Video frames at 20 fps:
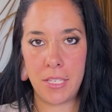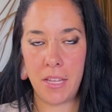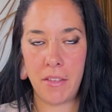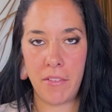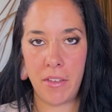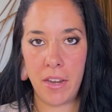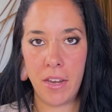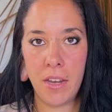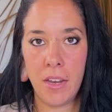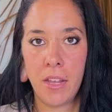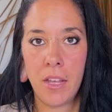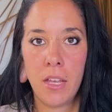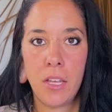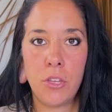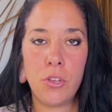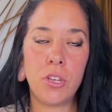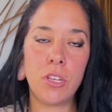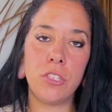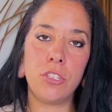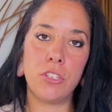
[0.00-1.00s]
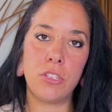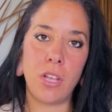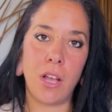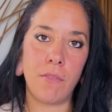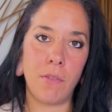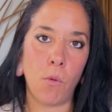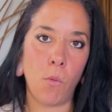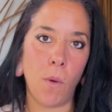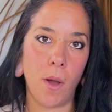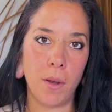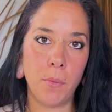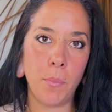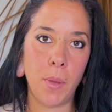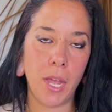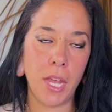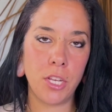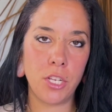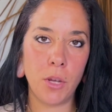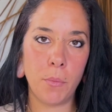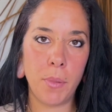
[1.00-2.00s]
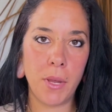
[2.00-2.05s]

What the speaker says: even. You can just have a one-pager